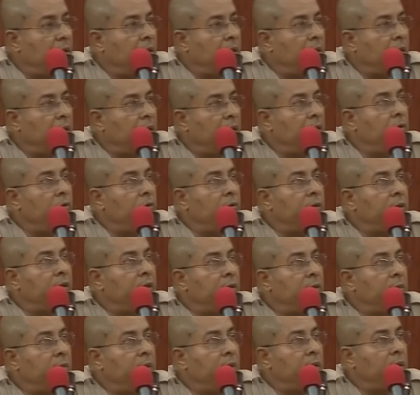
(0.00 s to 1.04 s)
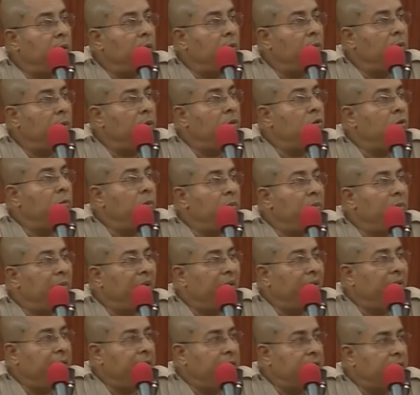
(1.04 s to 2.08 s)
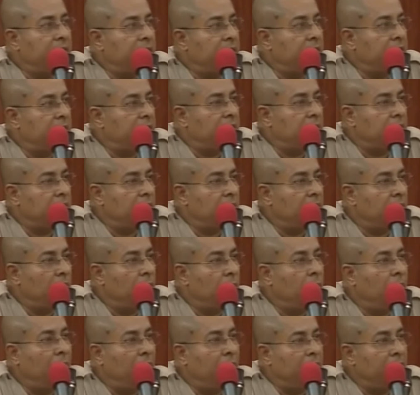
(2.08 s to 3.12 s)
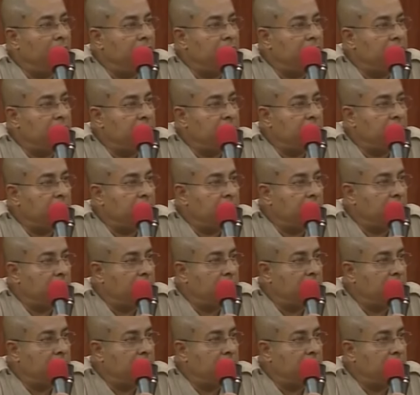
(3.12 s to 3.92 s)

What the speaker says: Can you tell me what you mean by Asians? Who are Asians?